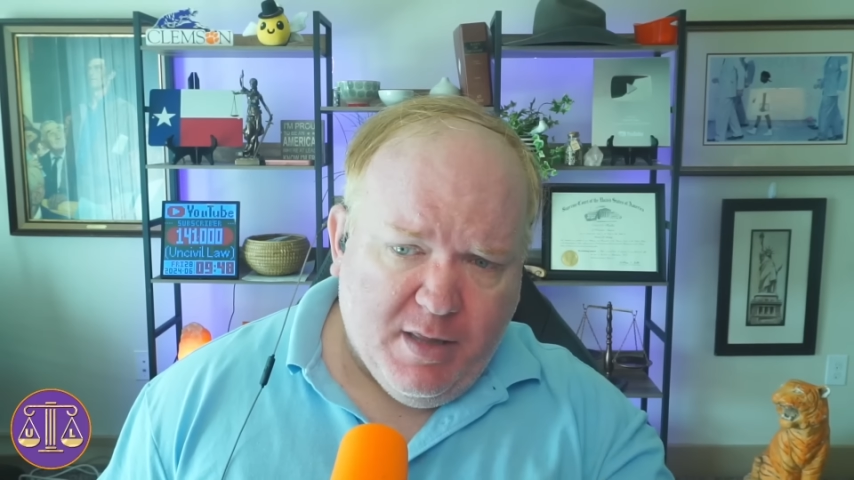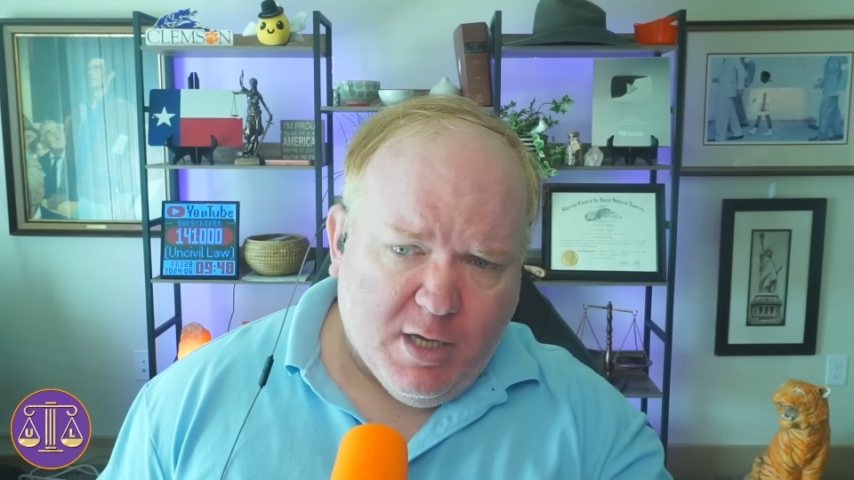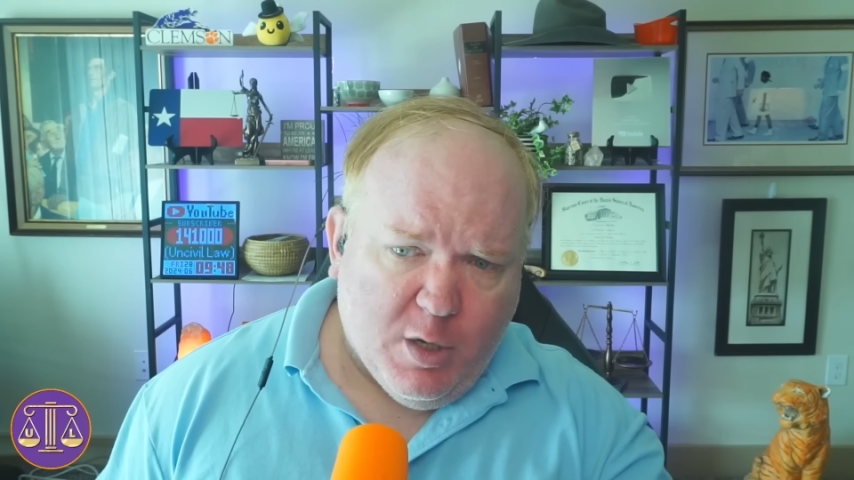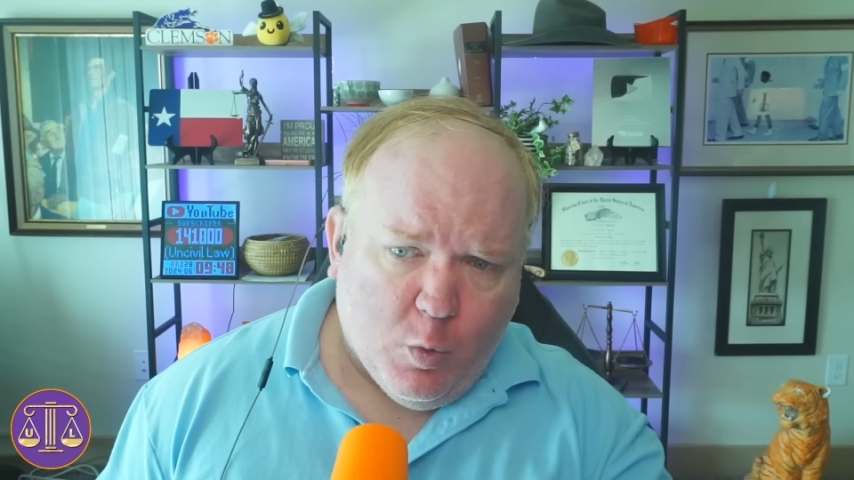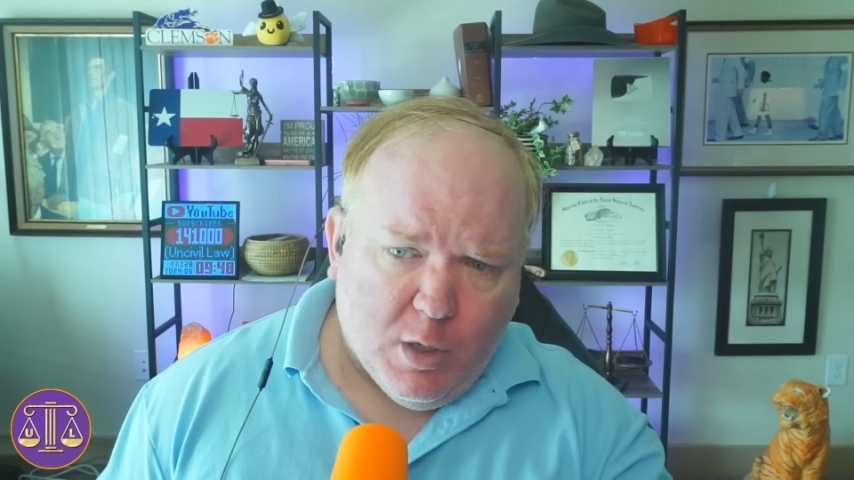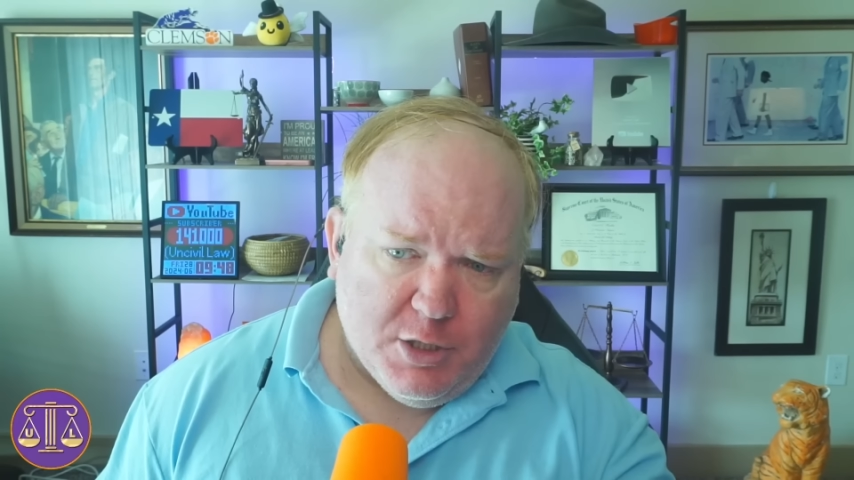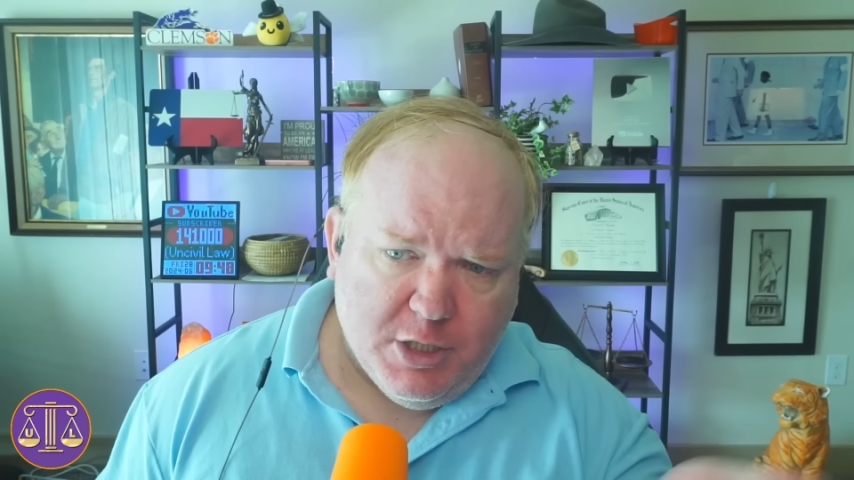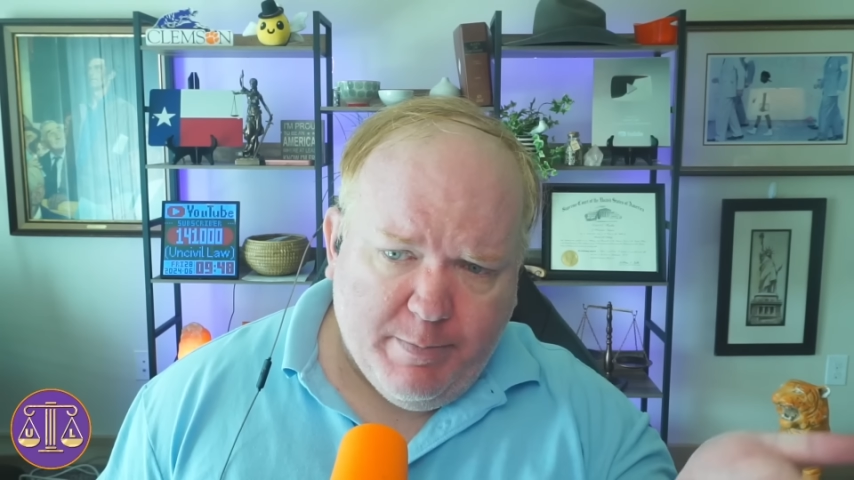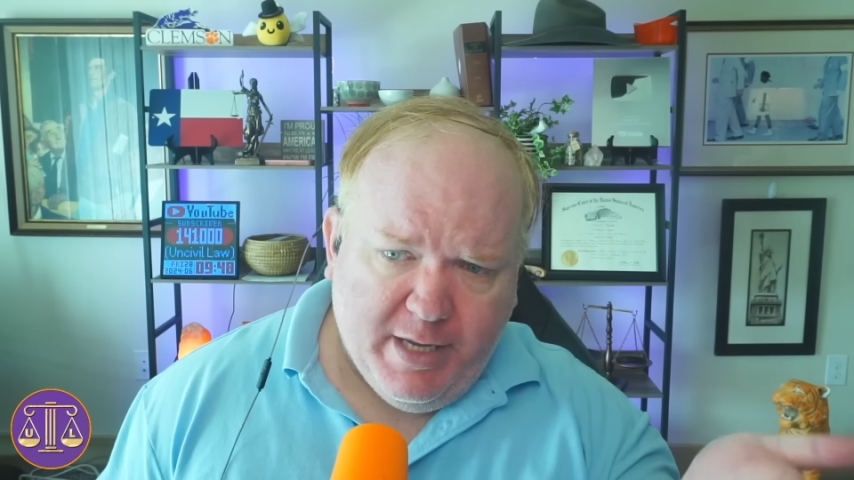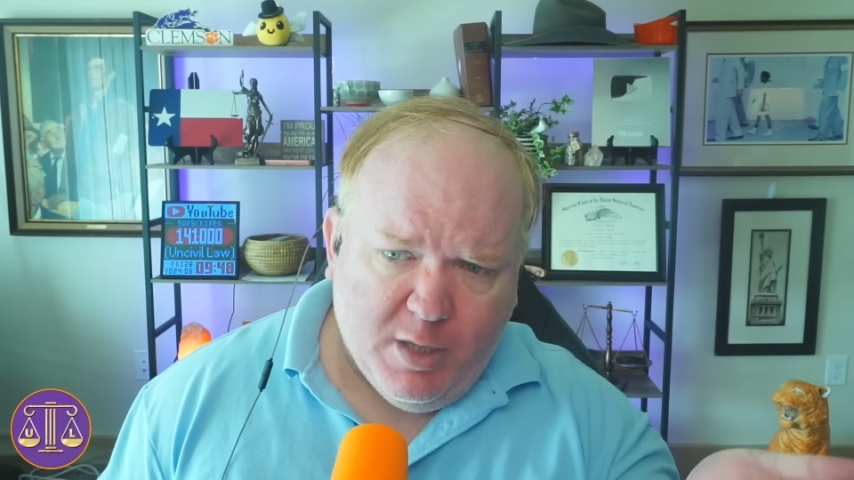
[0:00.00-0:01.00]
the court
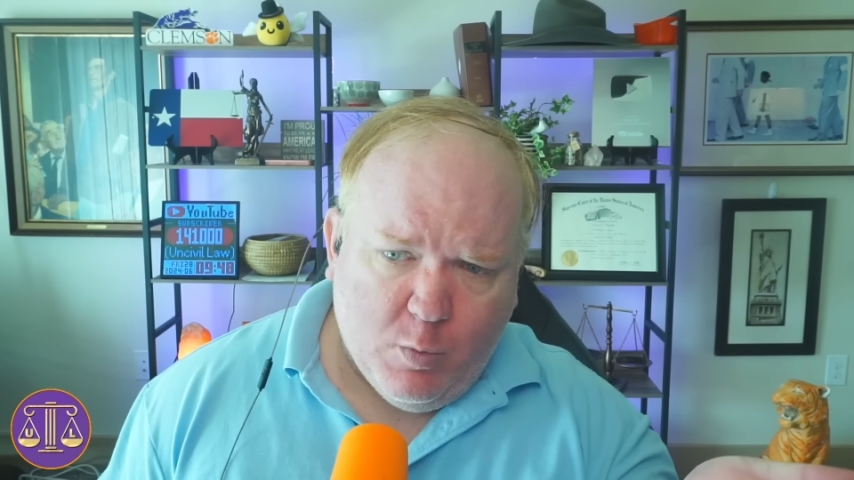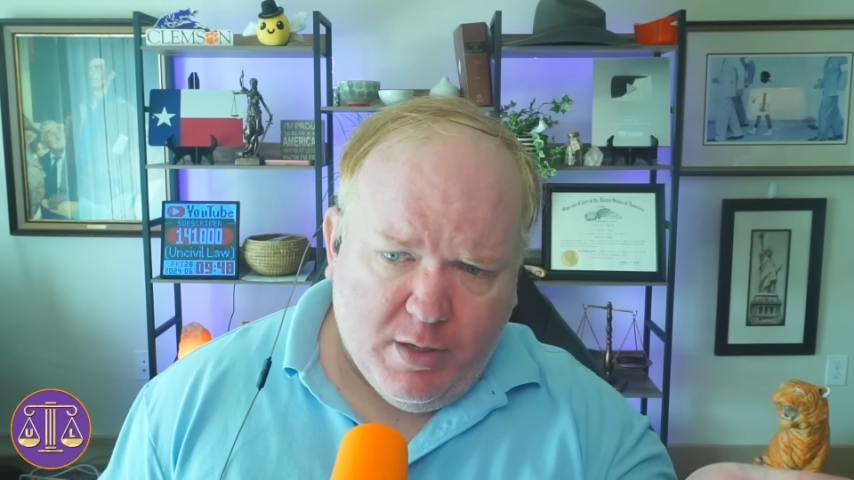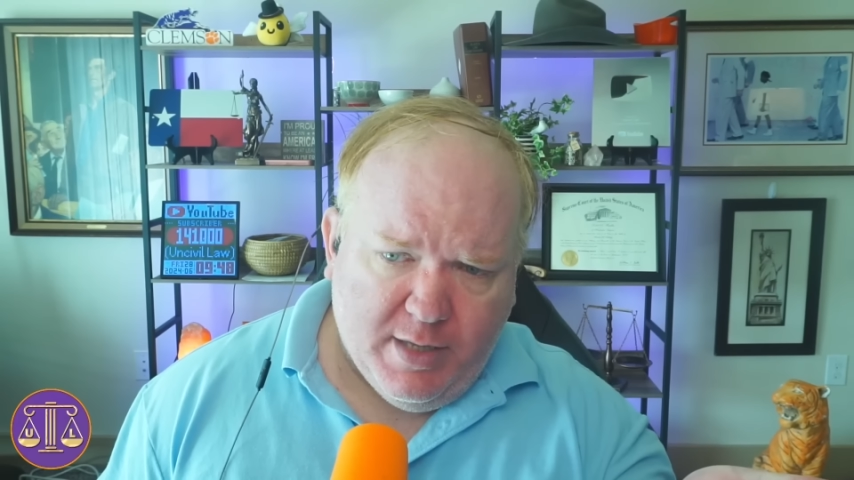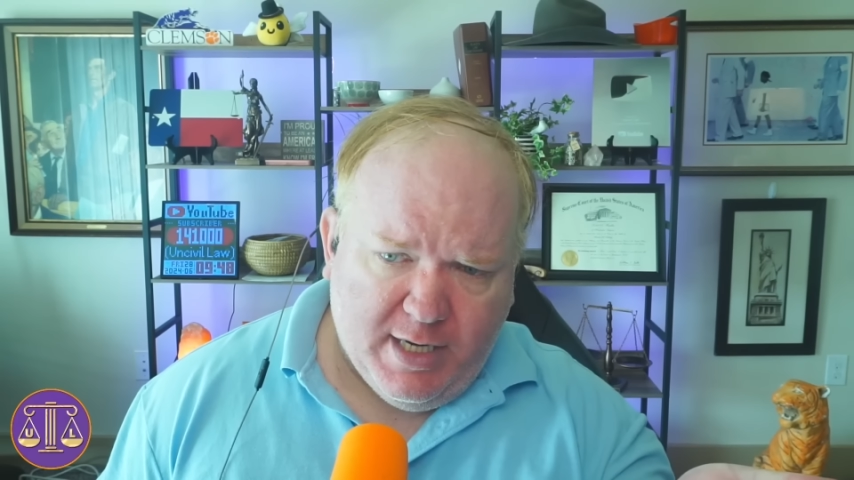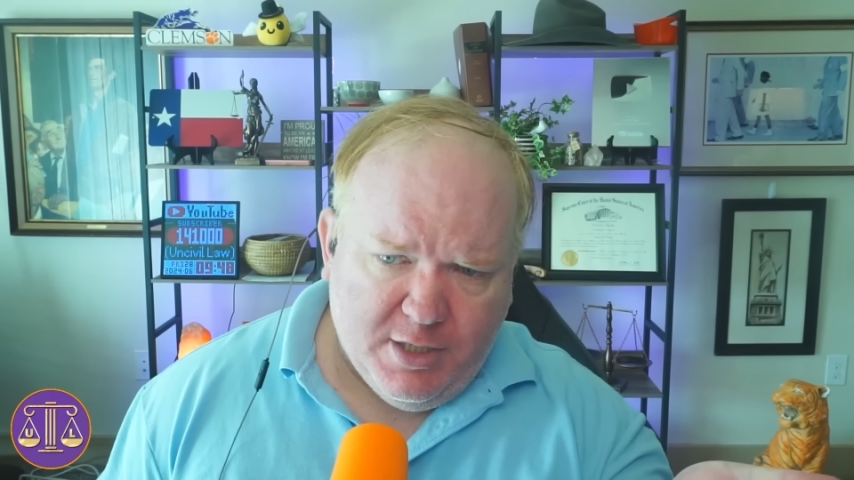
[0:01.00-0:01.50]
should be the one that